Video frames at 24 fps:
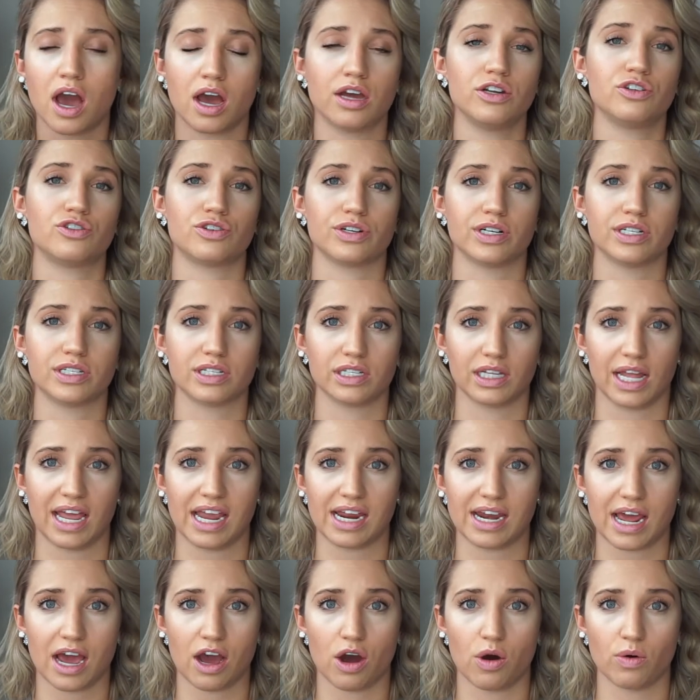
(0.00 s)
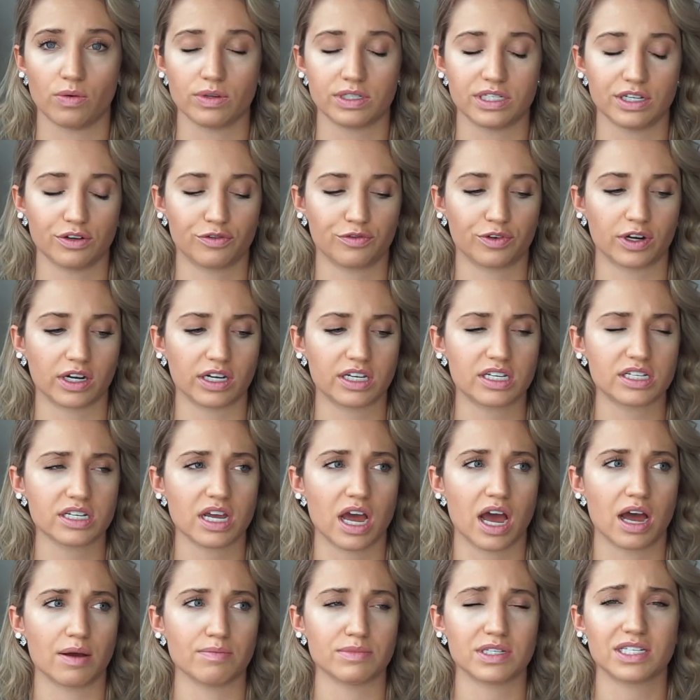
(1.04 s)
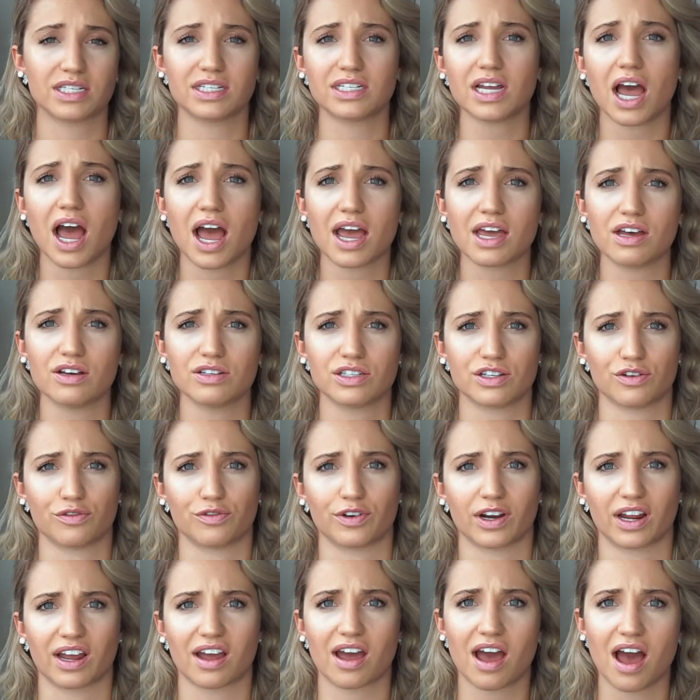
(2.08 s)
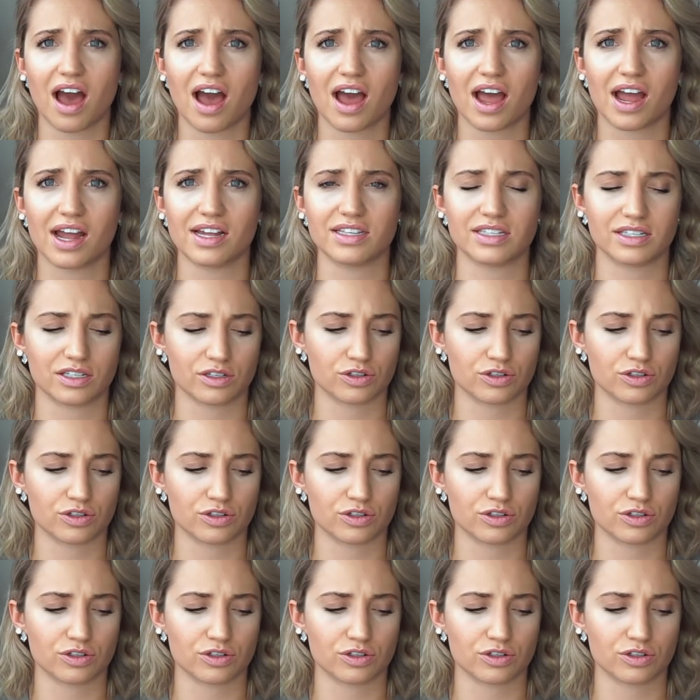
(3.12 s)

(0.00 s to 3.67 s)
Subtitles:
hundreds laid out, different styles, different kinds.